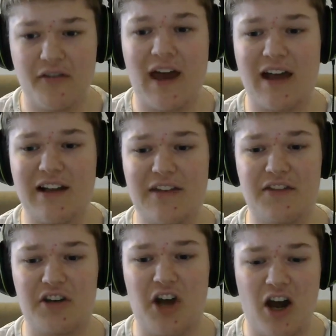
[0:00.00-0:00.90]
Other than that,
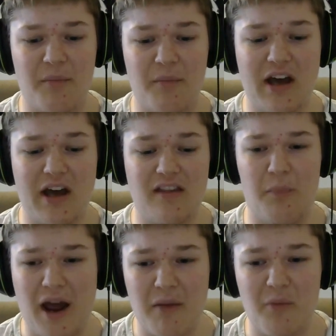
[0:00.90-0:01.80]
like the
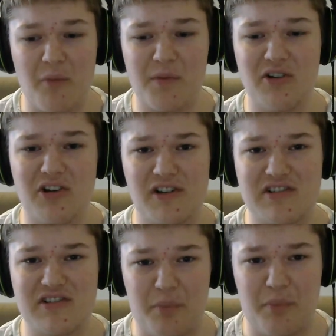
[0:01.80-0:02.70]
combat, the Batmobile
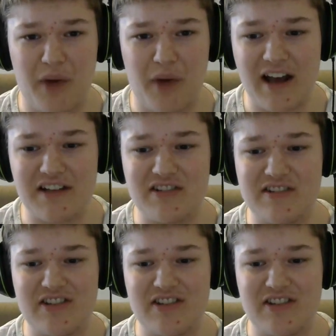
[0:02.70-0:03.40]
looks badass.